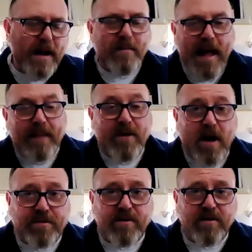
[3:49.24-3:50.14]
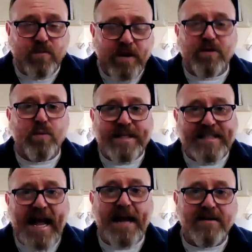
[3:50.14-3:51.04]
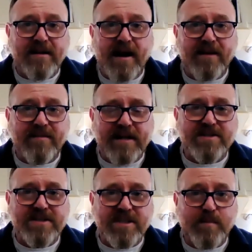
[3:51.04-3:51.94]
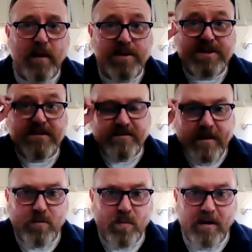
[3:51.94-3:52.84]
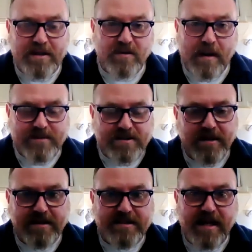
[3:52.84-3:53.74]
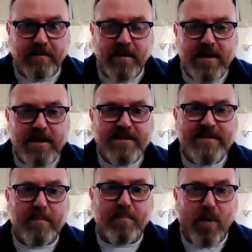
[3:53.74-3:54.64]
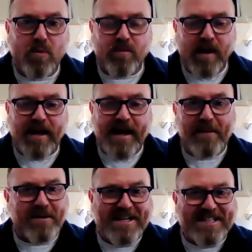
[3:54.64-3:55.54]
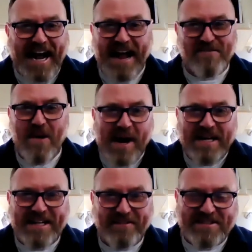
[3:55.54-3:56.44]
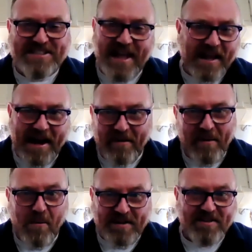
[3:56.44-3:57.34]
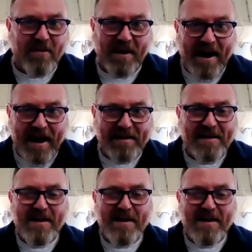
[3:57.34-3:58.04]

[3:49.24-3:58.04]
I'm the author of Whither We Tend, and I've actually just published in February, so I'm still in the same boat right now because I have no idea if it's selling. I don't know what's going on.